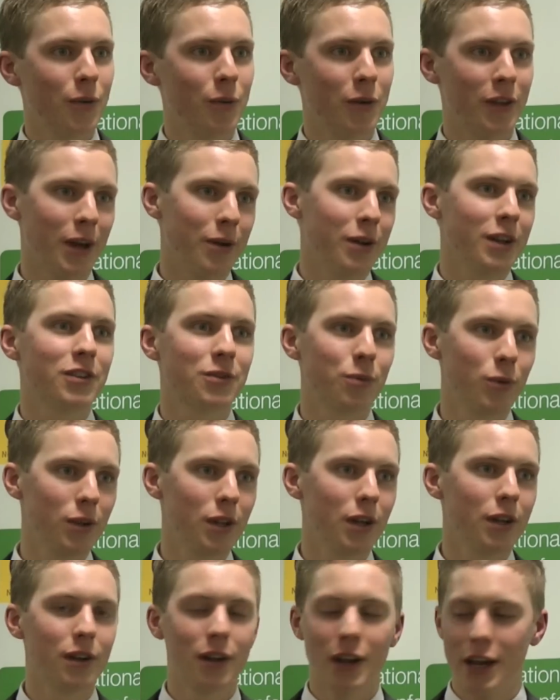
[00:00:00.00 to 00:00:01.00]
without its
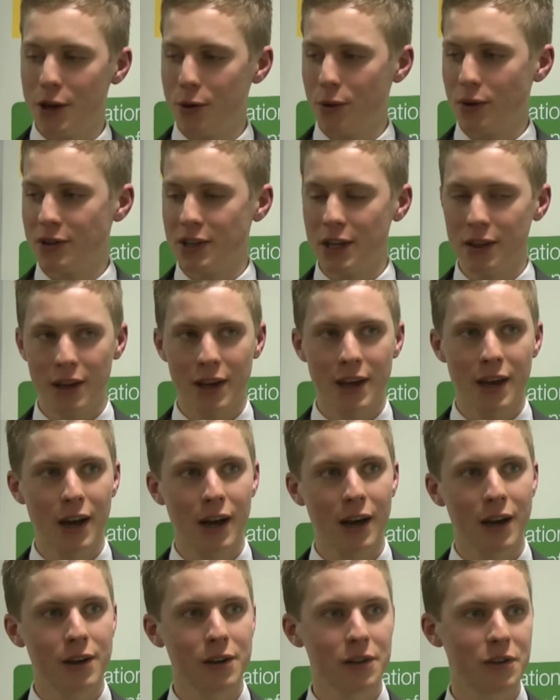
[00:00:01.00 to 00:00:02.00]
wool on, and you can see the
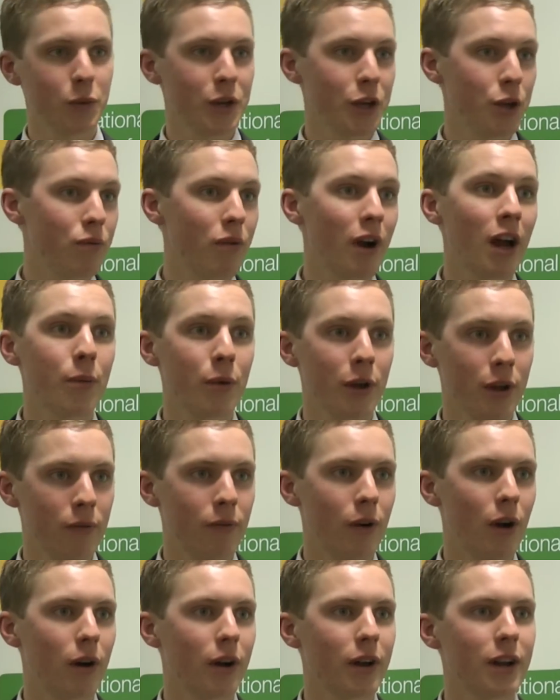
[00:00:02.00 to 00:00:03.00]
carcass, were you right, were you
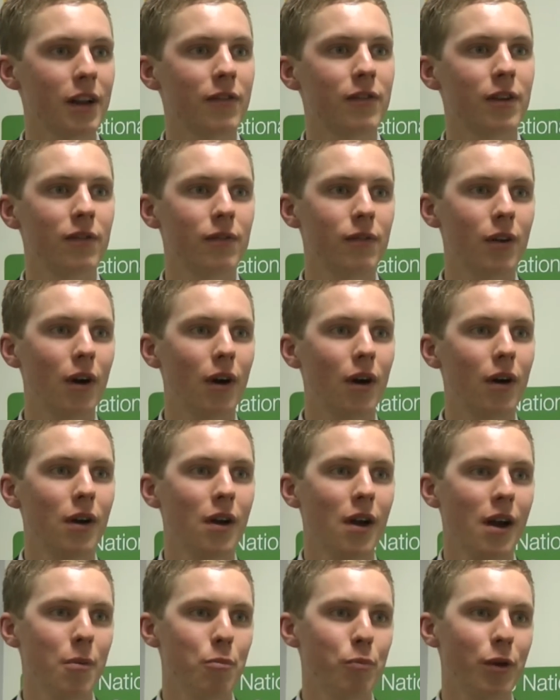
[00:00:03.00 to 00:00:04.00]
wrong, and if you've not
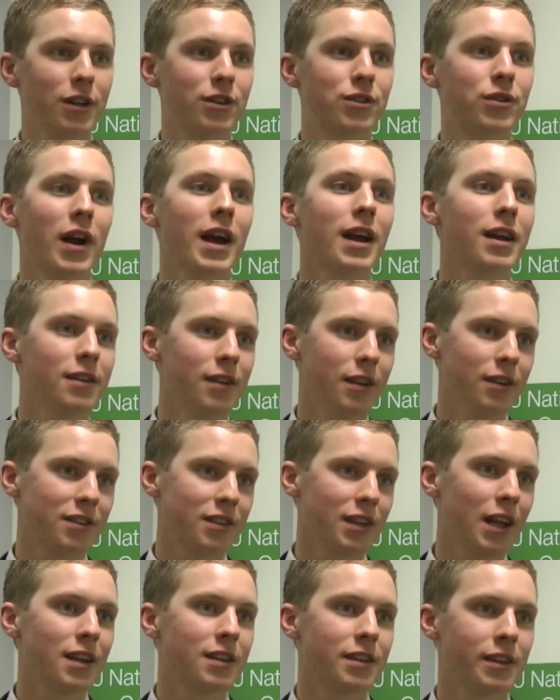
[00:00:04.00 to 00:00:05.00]
been trained in
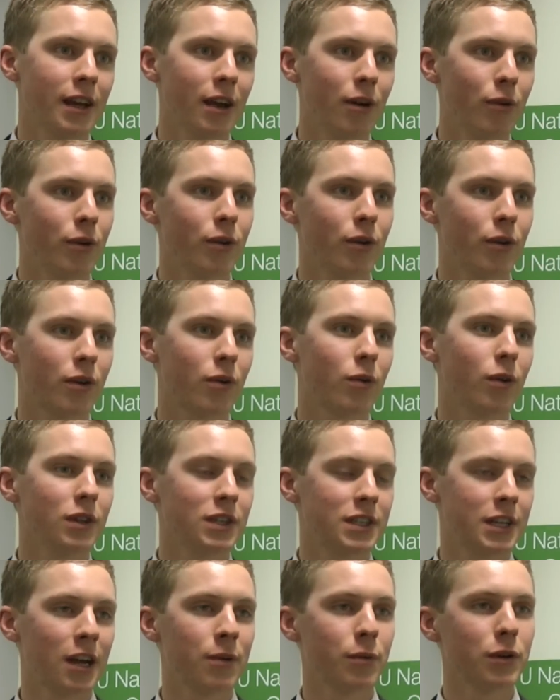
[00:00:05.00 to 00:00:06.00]
selecting out good
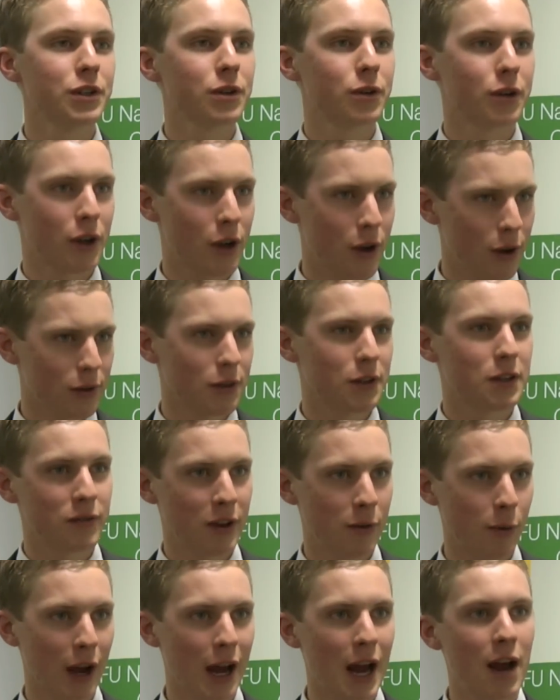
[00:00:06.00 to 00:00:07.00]
quality animals, you've got a
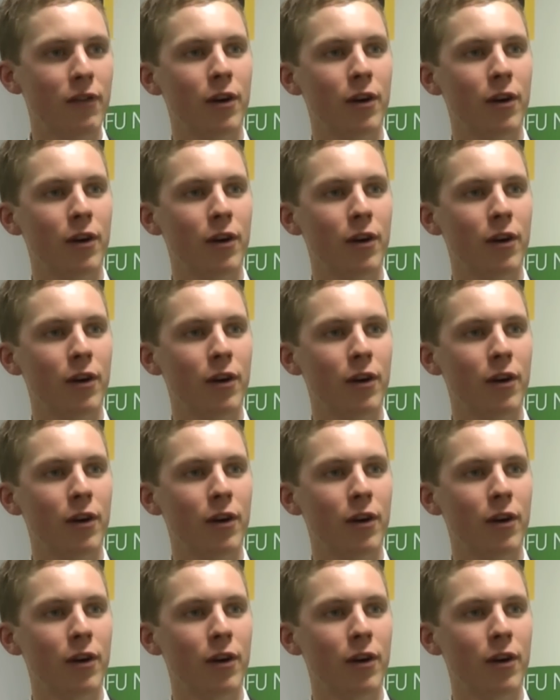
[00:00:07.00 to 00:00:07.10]
constant feedback.